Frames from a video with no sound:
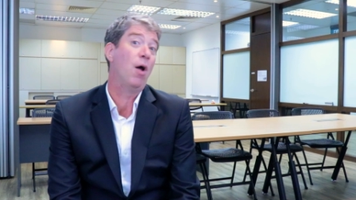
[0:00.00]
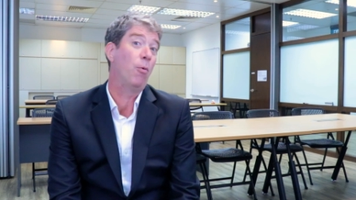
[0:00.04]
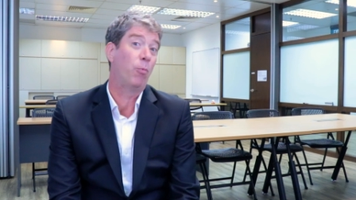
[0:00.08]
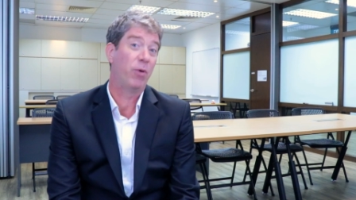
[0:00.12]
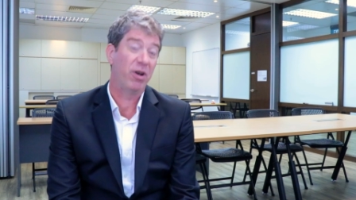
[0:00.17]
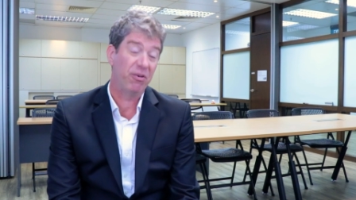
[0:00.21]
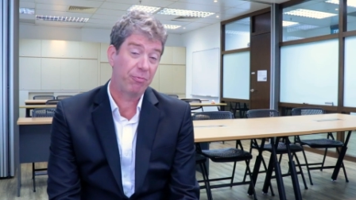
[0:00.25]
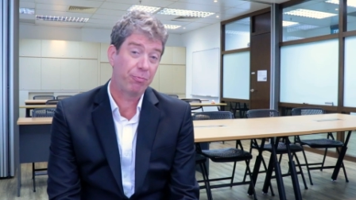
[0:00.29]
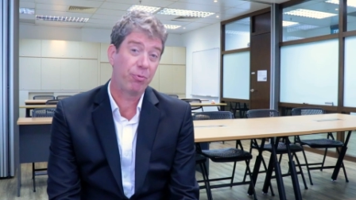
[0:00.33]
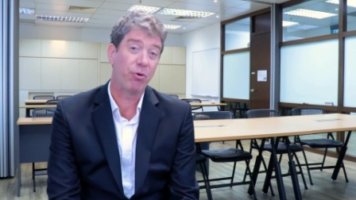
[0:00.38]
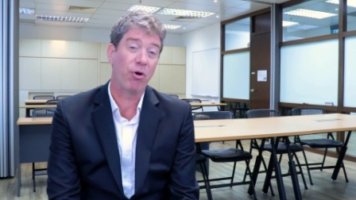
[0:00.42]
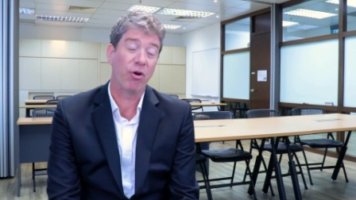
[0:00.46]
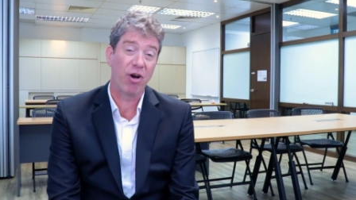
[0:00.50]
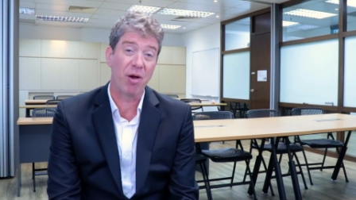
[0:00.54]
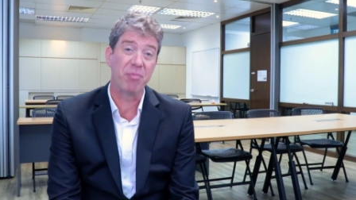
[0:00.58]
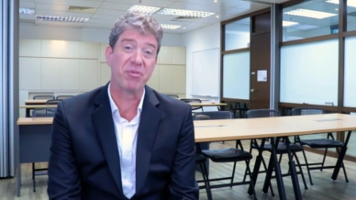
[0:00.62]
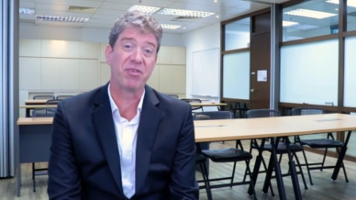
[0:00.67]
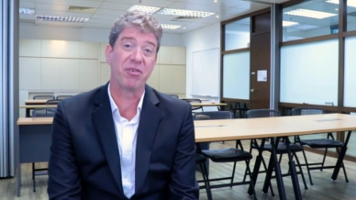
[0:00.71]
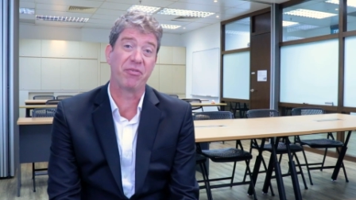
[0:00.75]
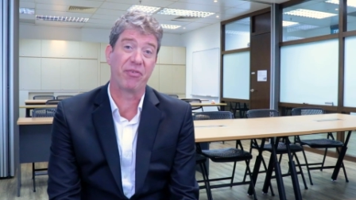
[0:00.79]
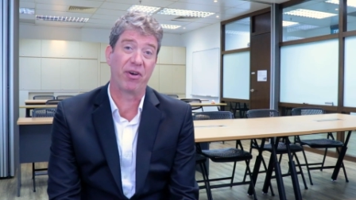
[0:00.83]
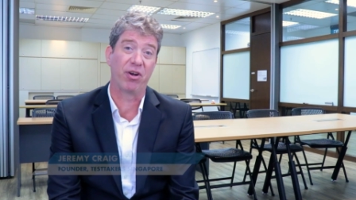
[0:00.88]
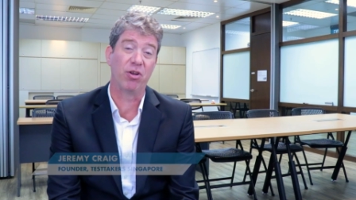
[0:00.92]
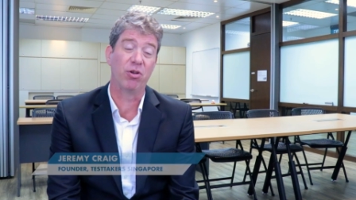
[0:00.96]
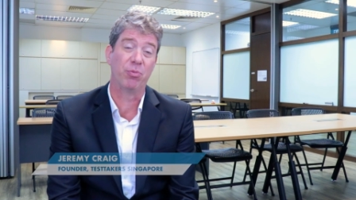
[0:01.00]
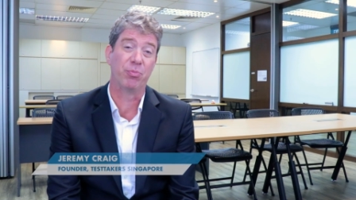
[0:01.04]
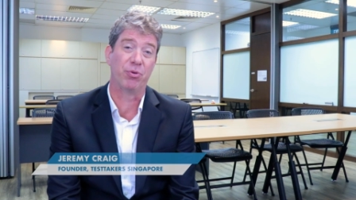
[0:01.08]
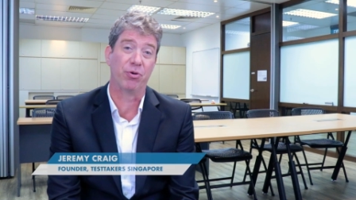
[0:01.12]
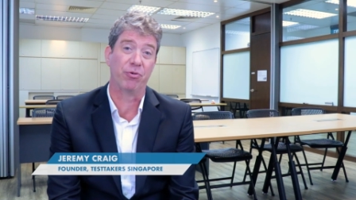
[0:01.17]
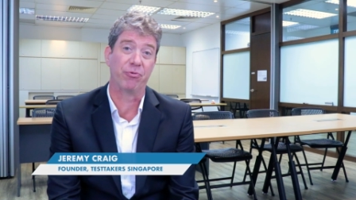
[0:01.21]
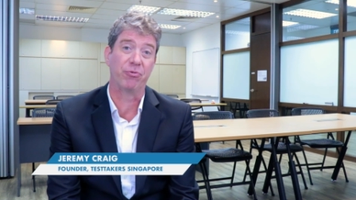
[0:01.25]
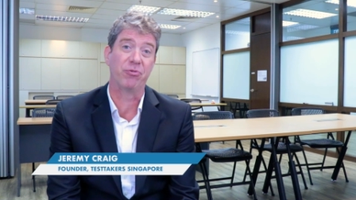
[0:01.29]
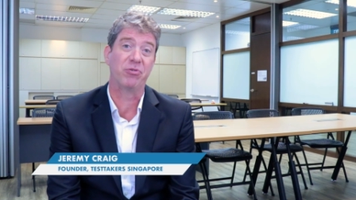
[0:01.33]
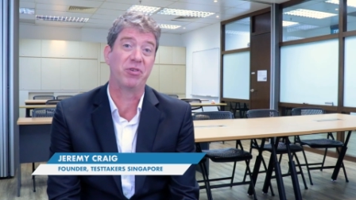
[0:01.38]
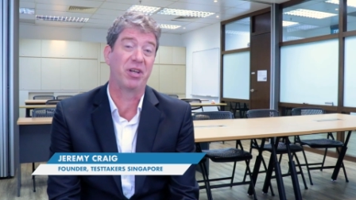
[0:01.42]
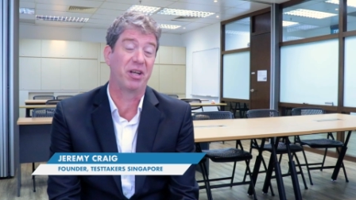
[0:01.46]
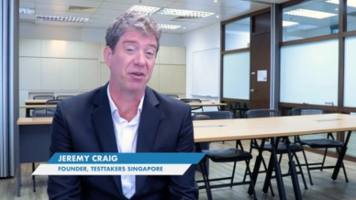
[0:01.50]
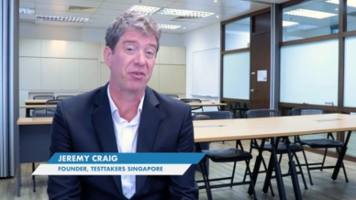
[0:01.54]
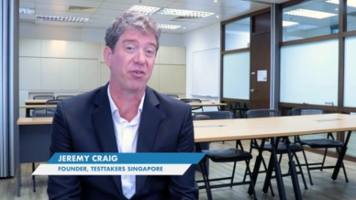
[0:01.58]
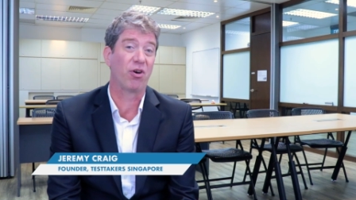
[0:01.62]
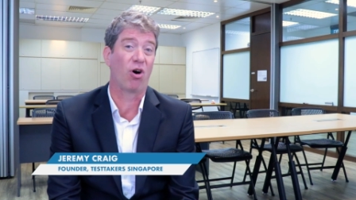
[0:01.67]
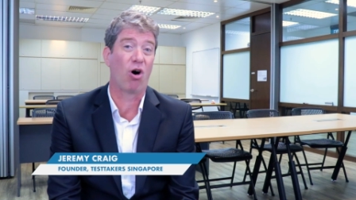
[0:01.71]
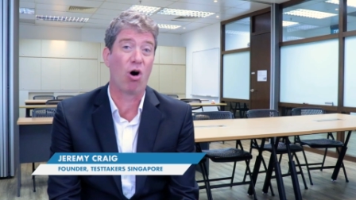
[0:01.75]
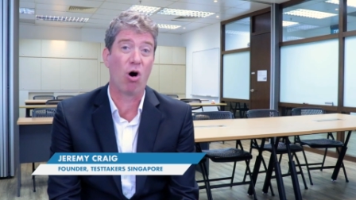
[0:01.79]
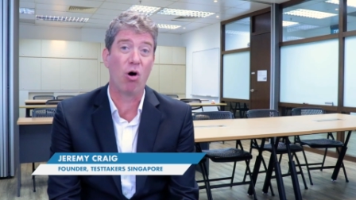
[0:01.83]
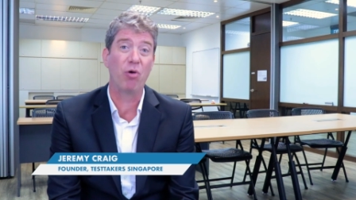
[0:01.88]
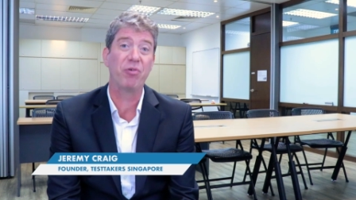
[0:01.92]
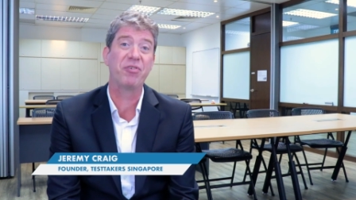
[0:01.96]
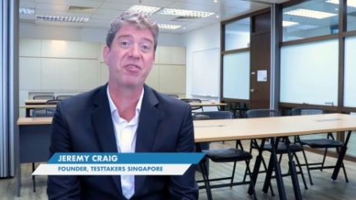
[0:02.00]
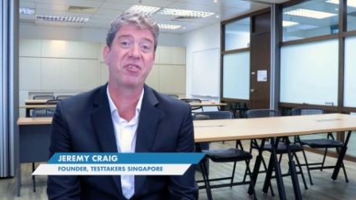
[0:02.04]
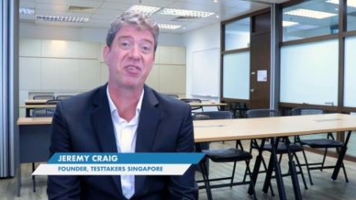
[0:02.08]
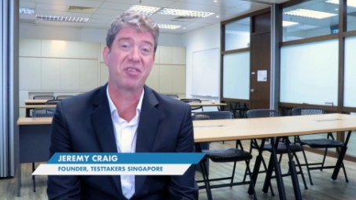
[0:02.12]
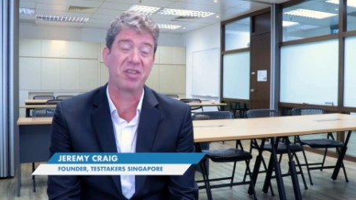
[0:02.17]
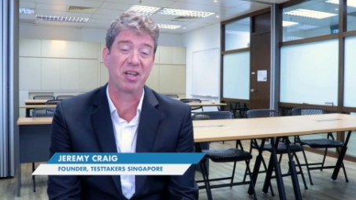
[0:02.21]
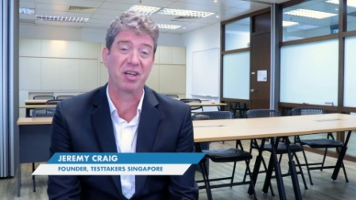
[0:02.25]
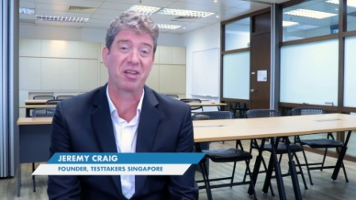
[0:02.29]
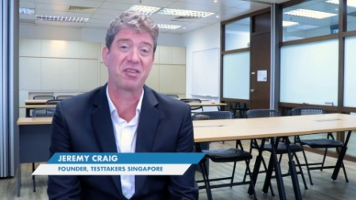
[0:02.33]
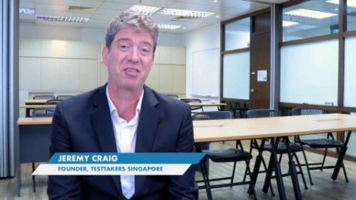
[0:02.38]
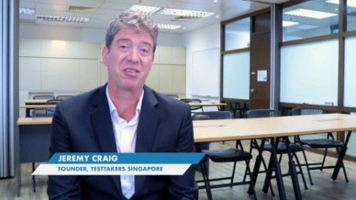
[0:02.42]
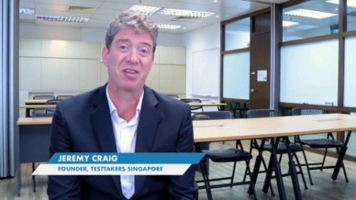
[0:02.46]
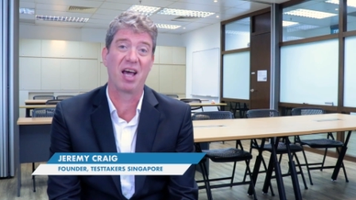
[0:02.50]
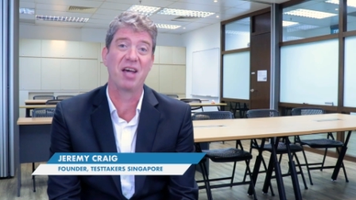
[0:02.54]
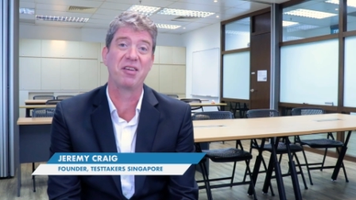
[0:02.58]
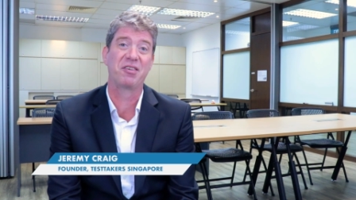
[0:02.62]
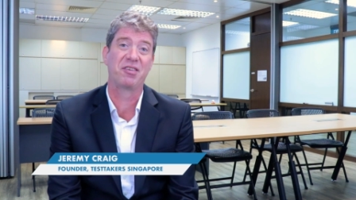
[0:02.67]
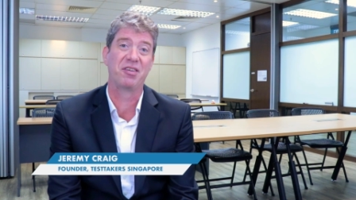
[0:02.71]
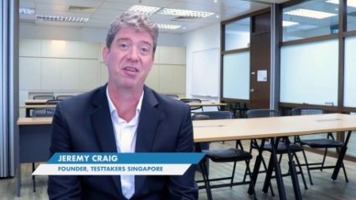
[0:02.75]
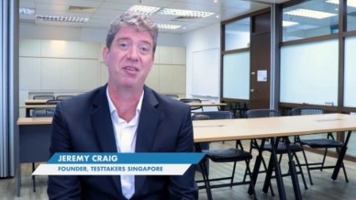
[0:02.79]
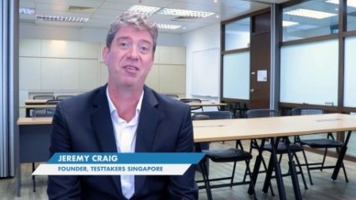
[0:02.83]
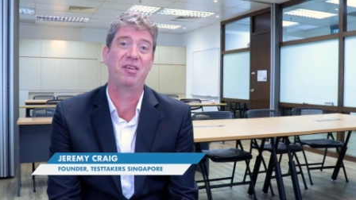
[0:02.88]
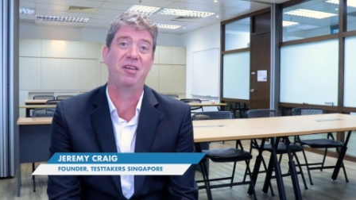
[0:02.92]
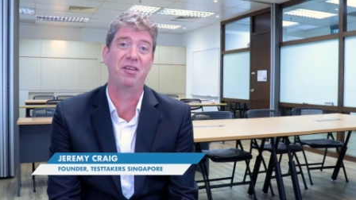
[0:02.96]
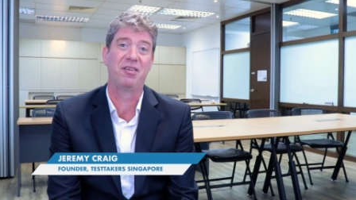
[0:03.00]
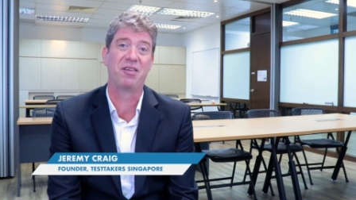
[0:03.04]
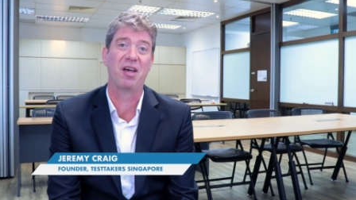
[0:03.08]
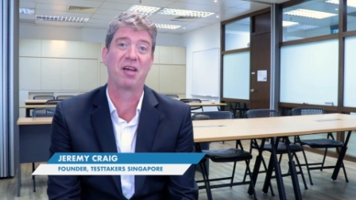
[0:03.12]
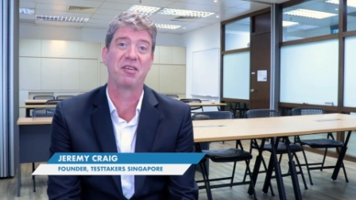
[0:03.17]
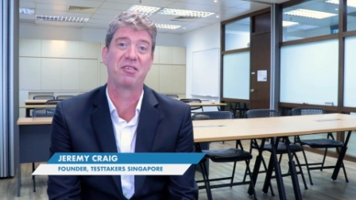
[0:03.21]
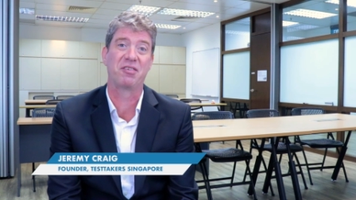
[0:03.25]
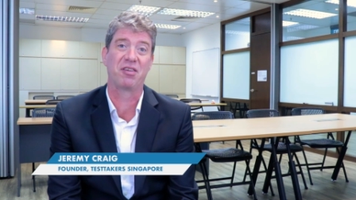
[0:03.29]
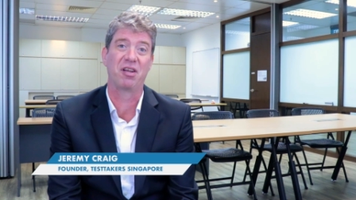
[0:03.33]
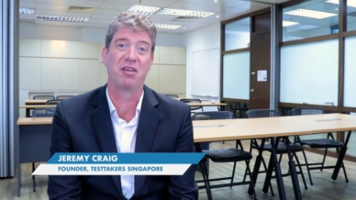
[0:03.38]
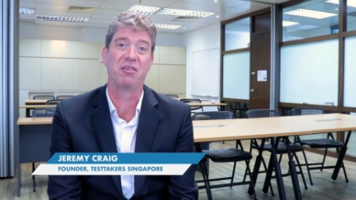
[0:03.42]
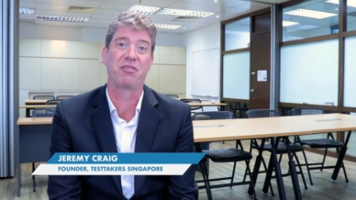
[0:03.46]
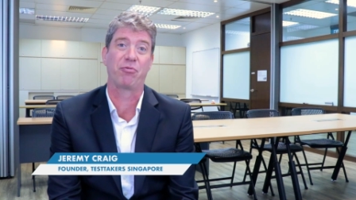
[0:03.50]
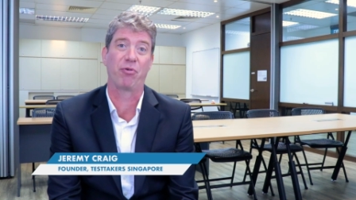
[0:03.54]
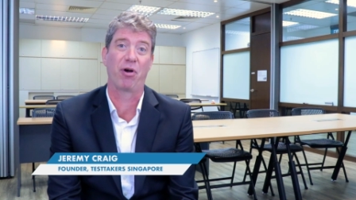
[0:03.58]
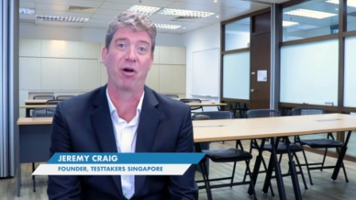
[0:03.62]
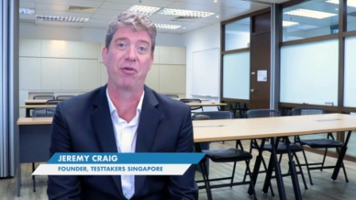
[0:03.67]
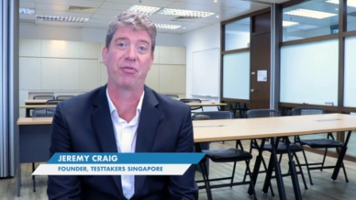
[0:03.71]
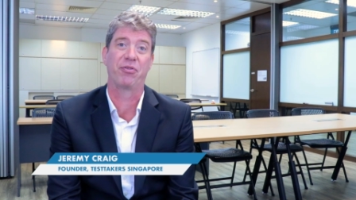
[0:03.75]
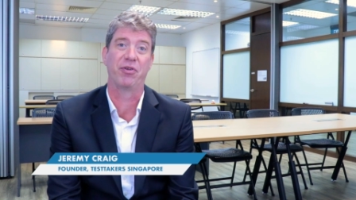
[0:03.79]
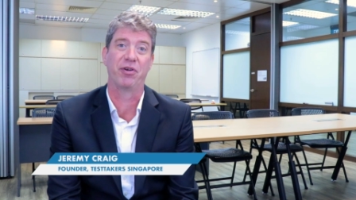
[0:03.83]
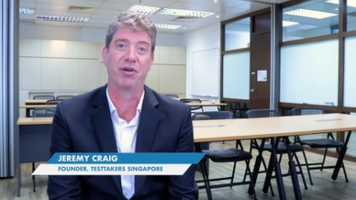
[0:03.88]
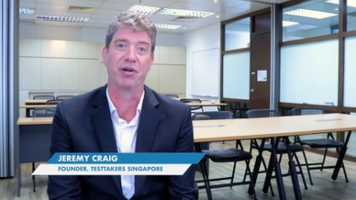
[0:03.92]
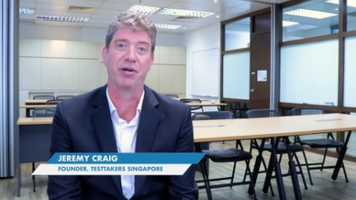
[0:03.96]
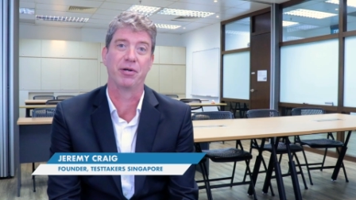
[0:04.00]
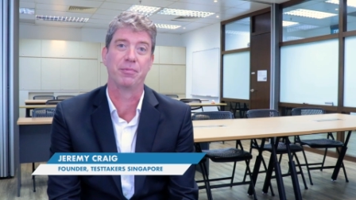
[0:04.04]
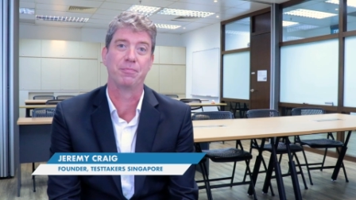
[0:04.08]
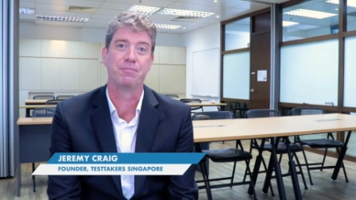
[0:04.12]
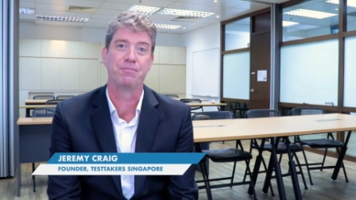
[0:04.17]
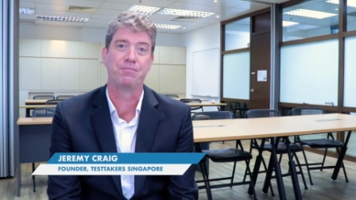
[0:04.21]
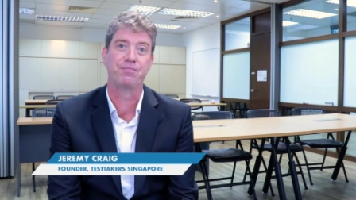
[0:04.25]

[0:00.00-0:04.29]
We have programs available leading to all six SAT test dates throughout the year.